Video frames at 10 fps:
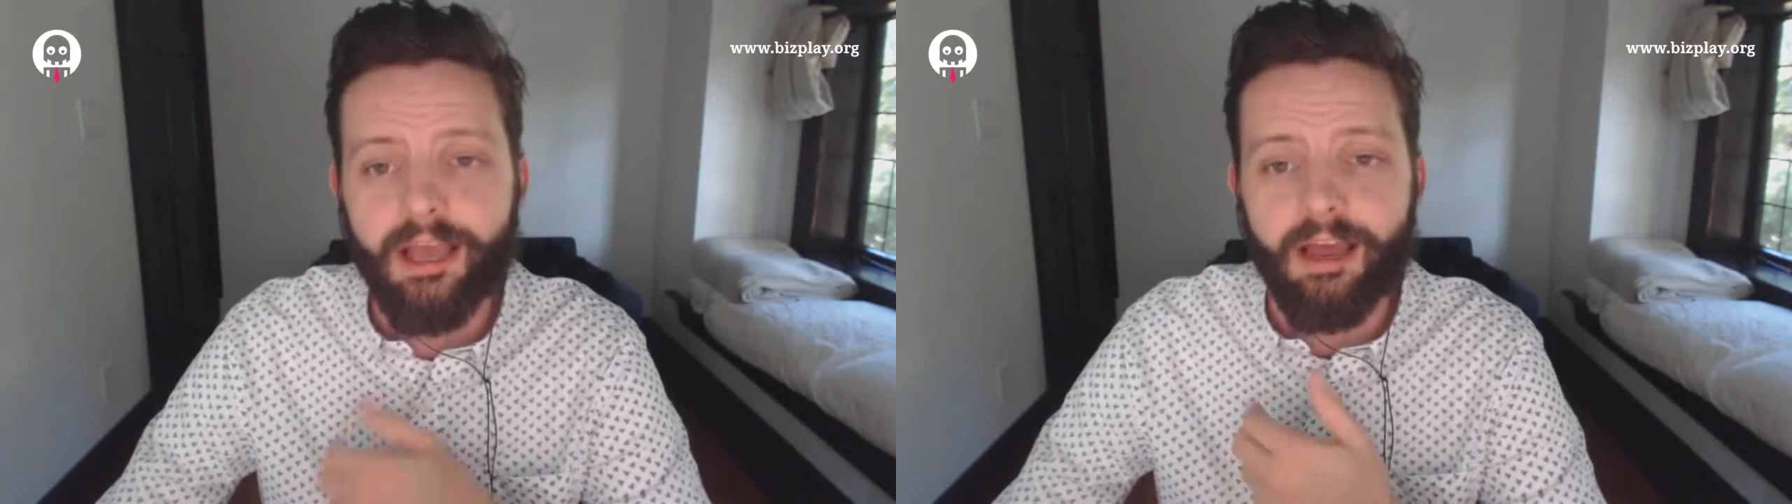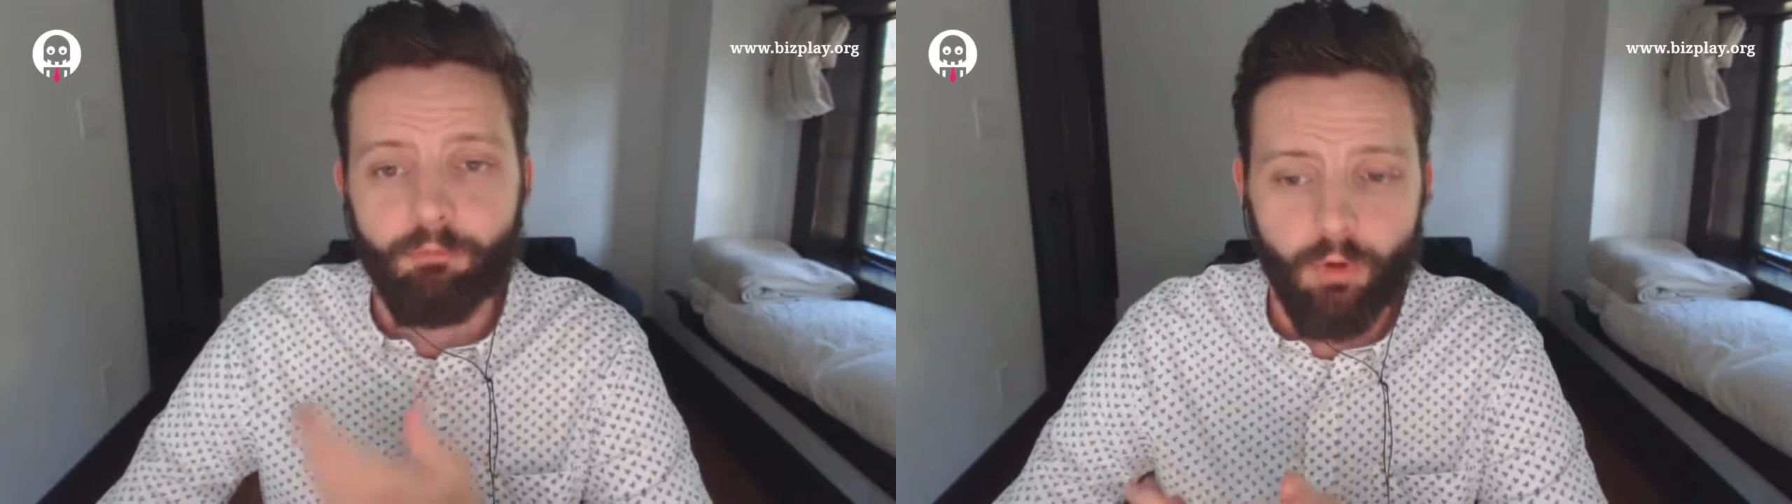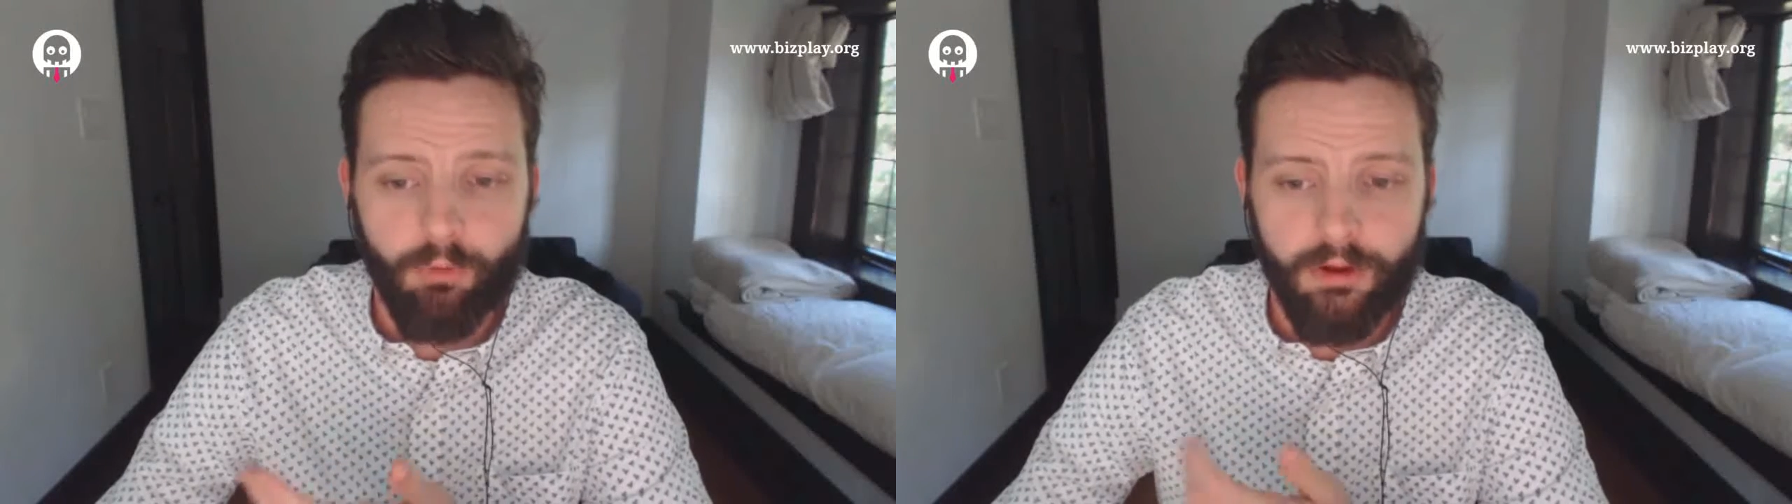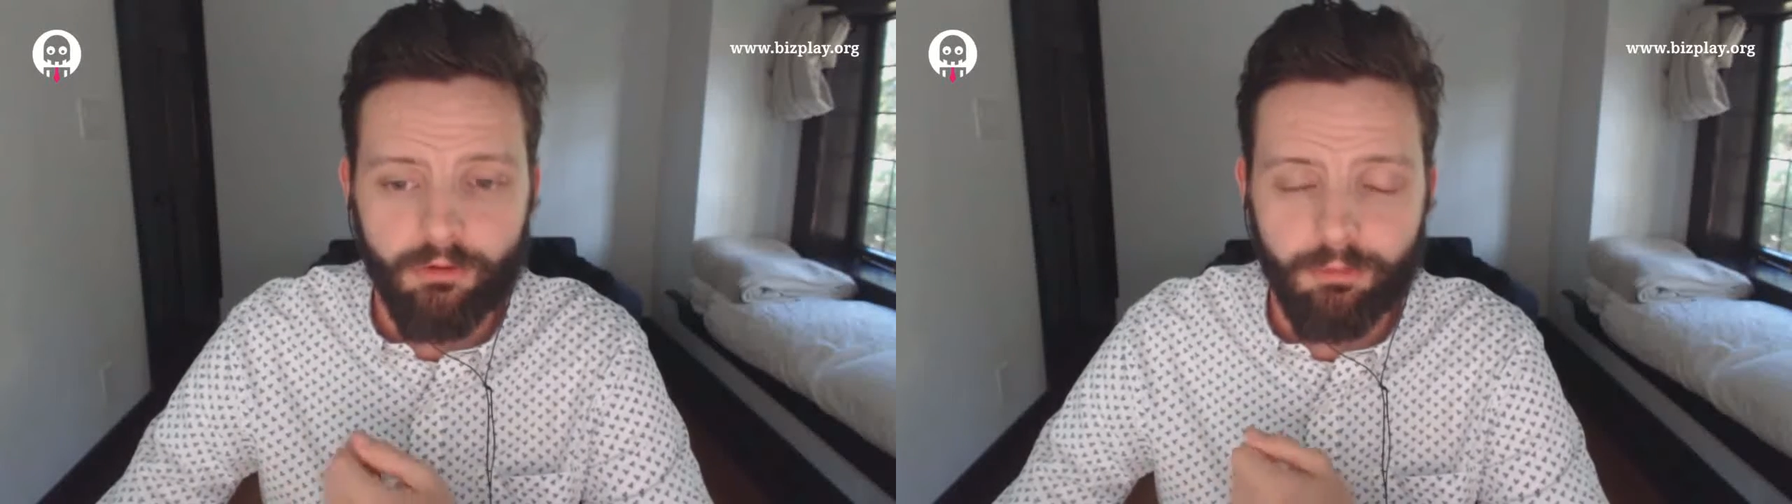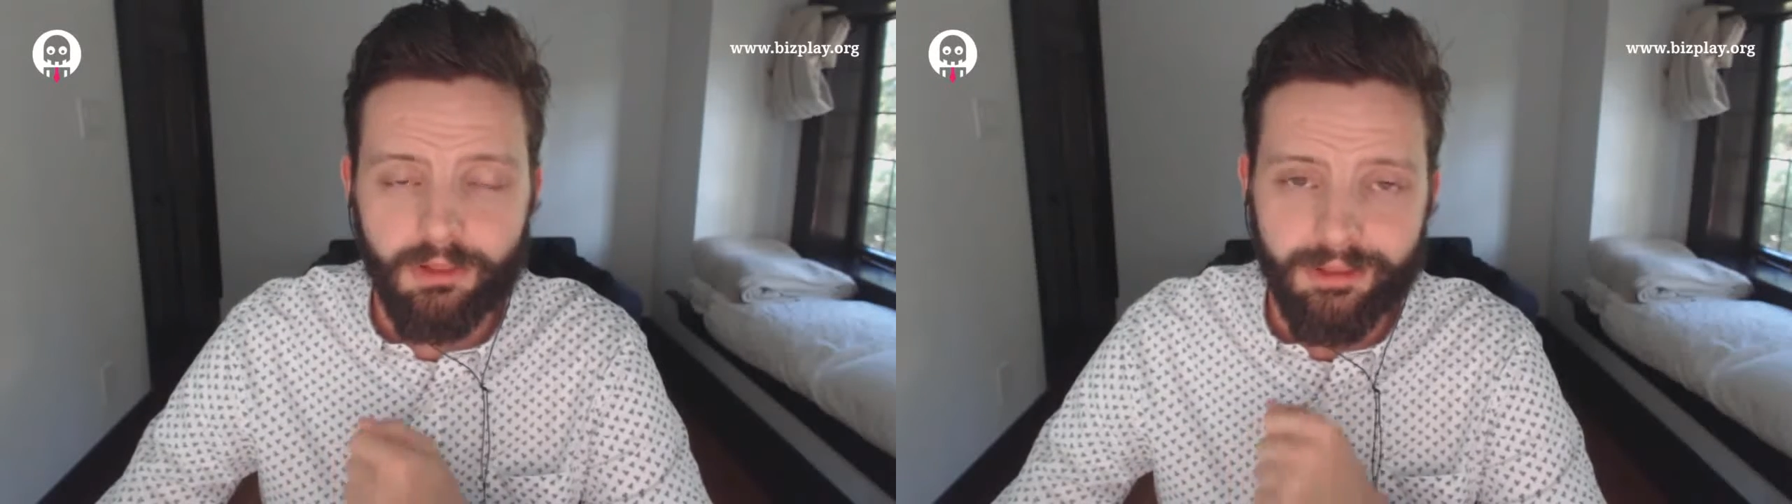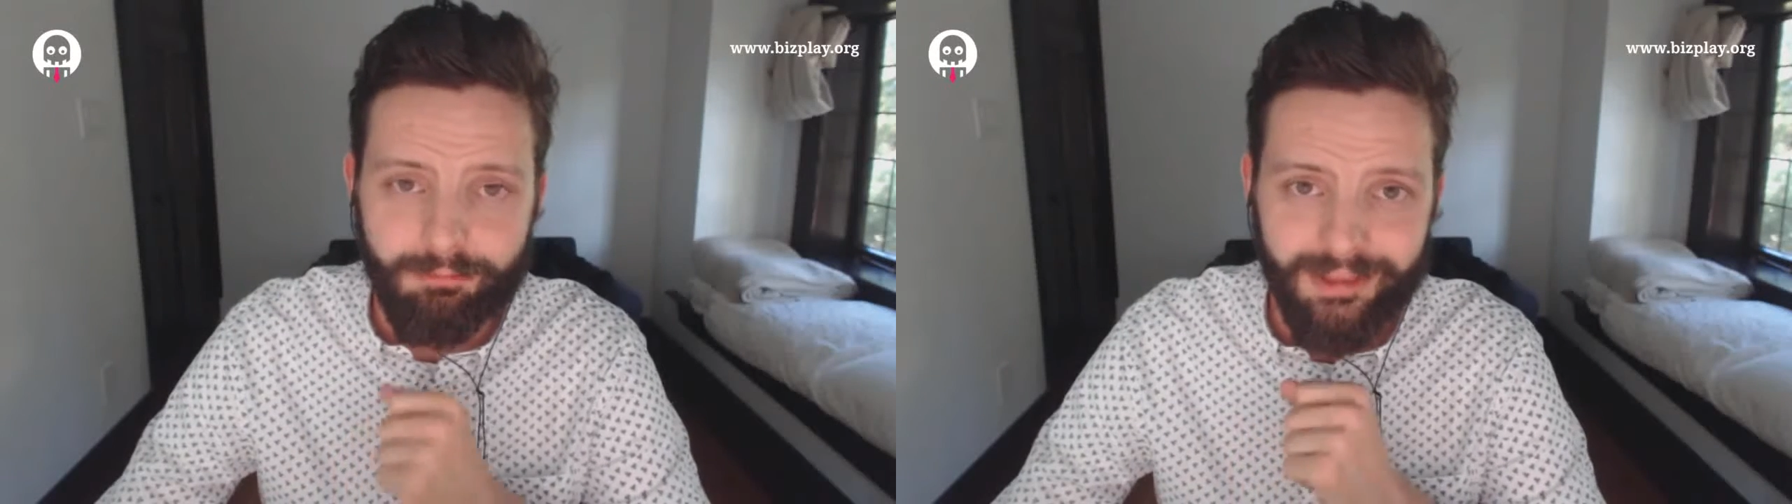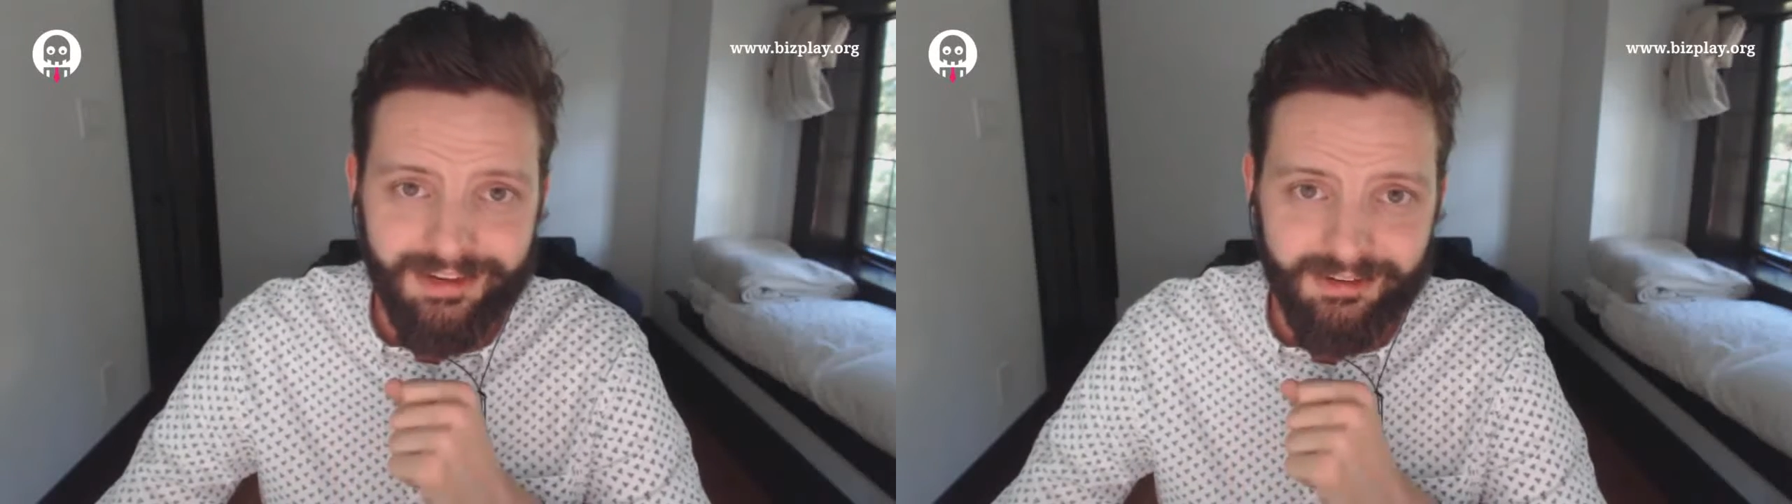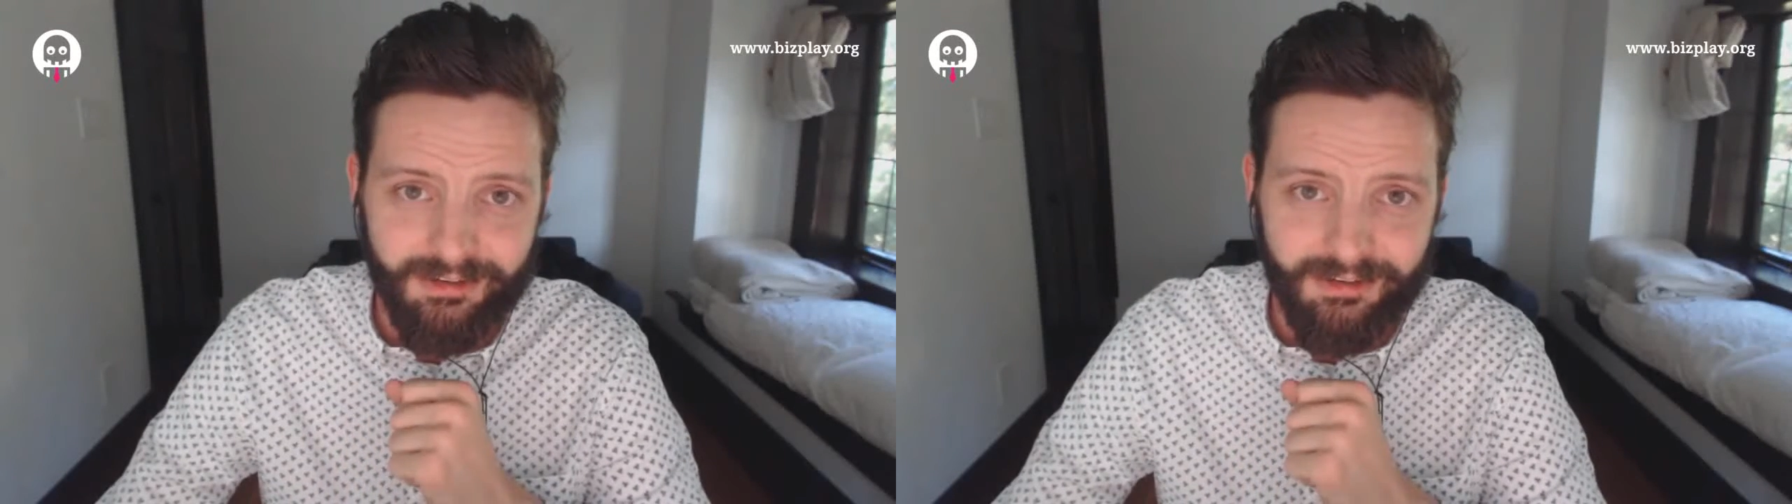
and what we ultimately plan to